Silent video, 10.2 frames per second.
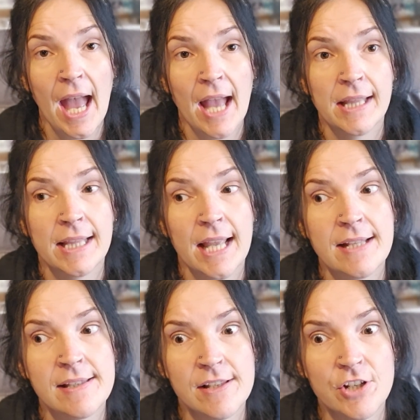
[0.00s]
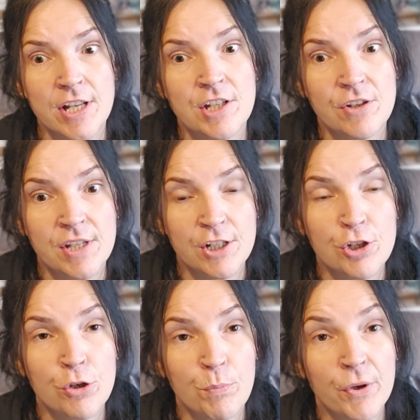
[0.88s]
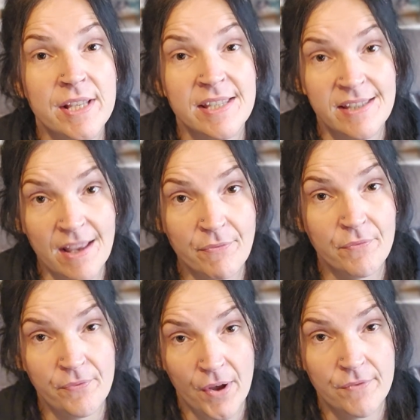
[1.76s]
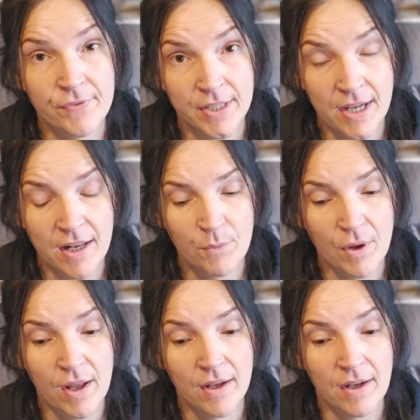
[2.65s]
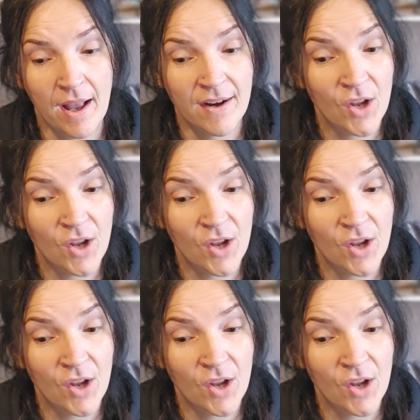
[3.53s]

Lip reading: and then suggests using a 2.75 for the colour work.